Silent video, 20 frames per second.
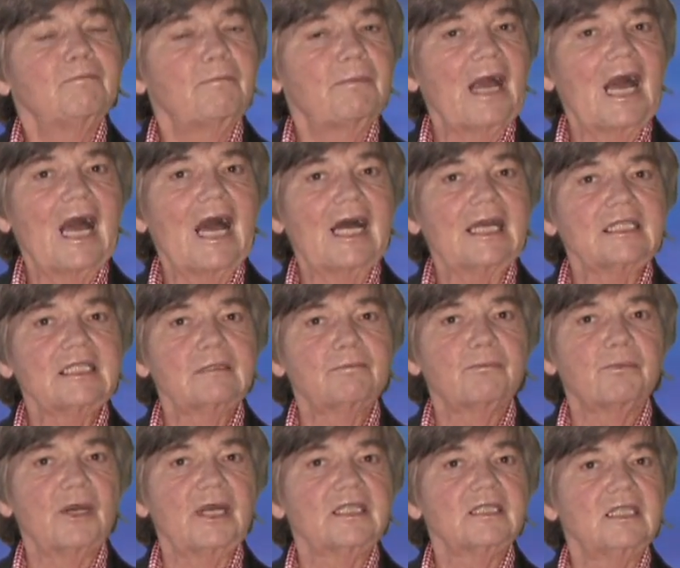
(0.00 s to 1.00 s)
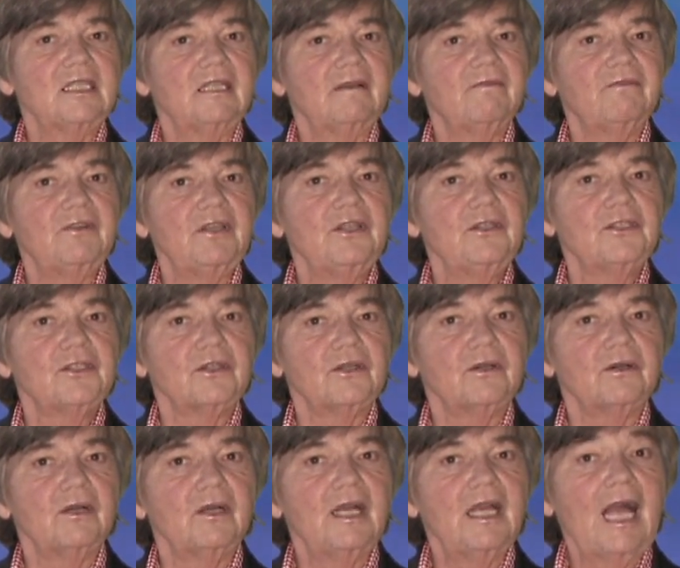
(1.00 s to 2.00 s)
past, present, and
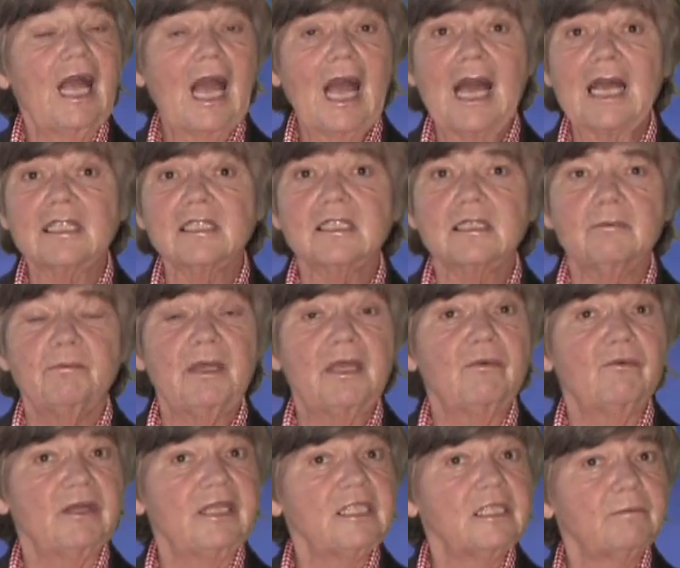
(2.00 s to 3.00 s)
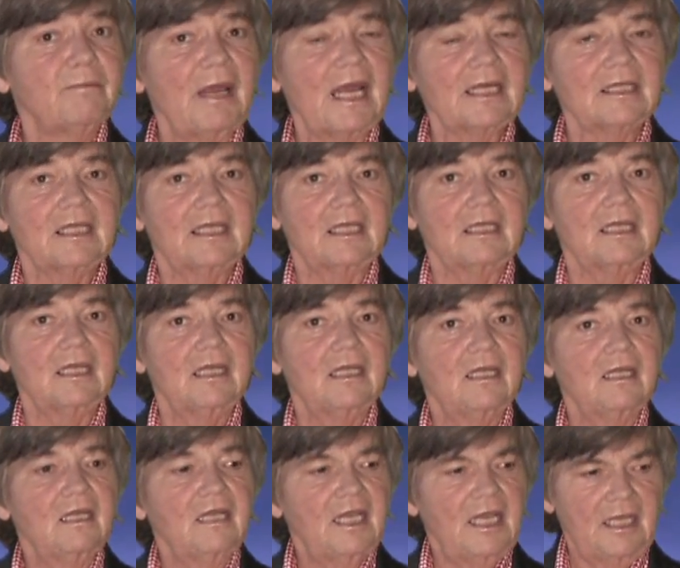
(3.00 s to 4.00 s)
future has to be respected
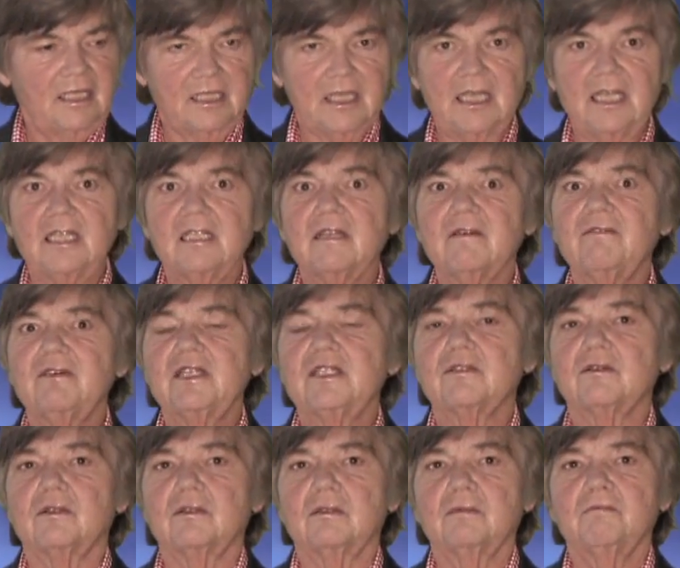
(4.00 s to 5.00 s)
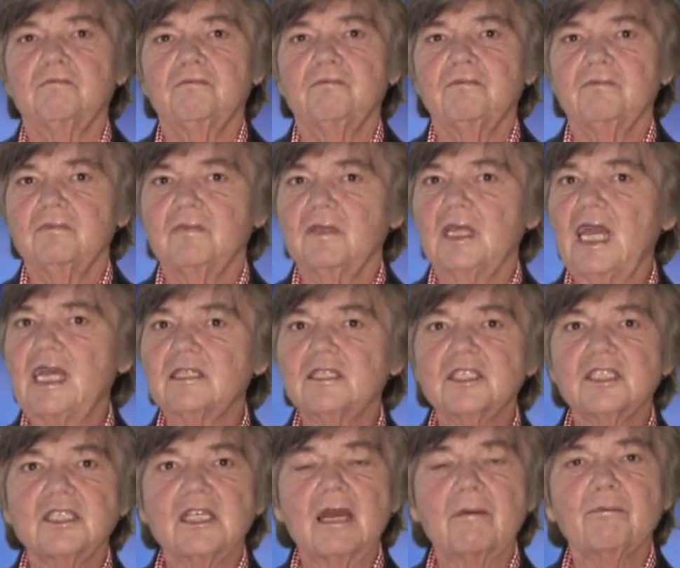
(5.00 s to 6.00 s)
as individual,
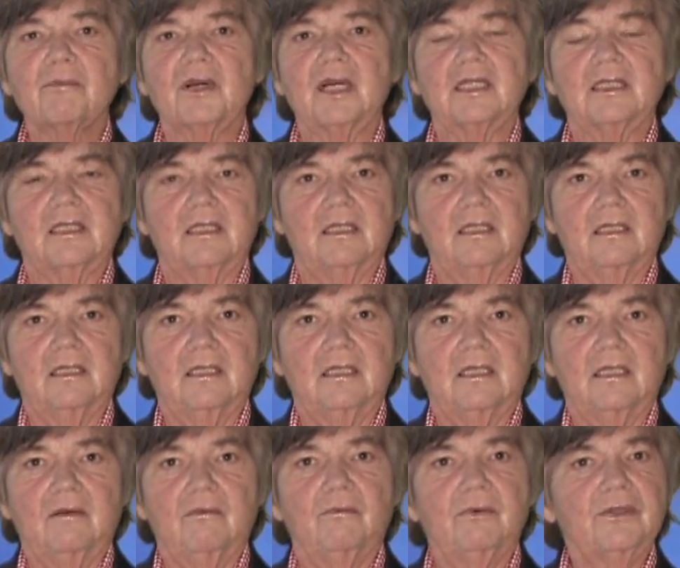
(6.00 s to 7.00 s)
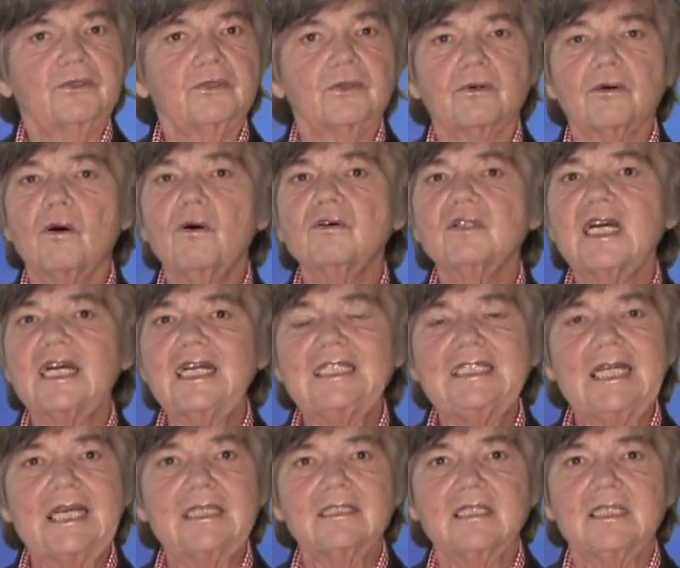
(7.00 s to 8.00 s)
as separate, with their own
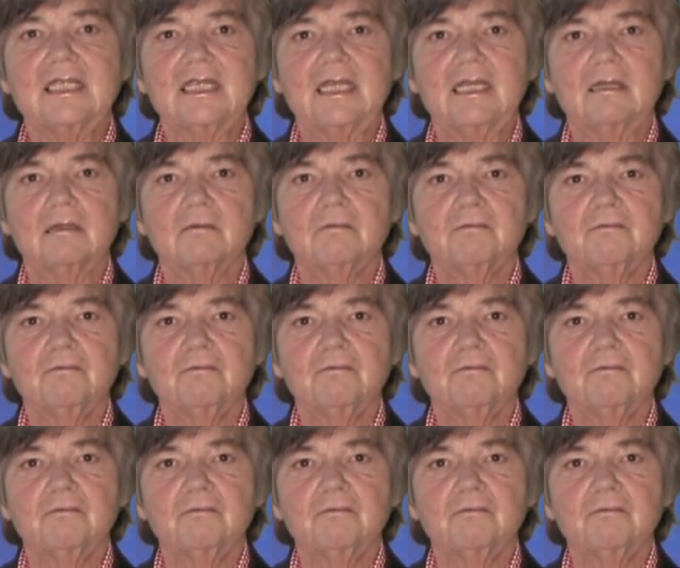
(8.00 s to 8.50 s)
identity,